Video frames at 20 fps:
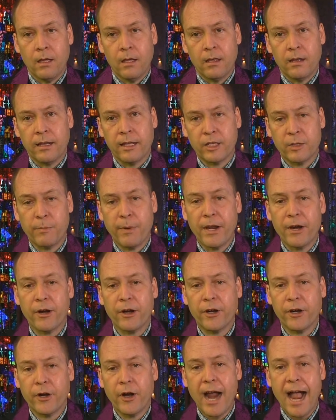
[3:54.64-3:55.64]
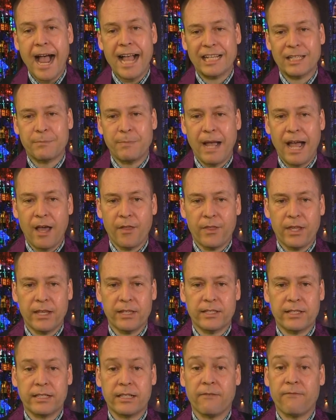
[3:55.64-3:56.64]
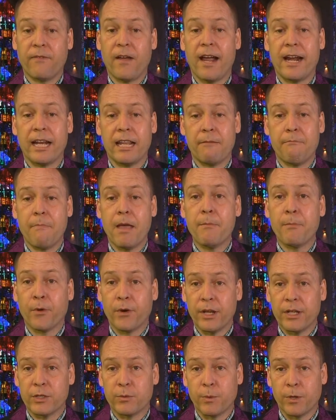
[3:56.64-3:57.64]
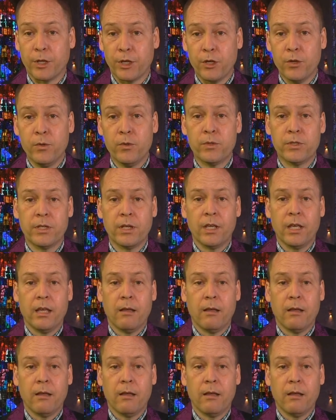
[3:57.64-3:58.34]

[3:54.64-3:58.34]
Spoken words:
Now, to better grasp how these defining memories were used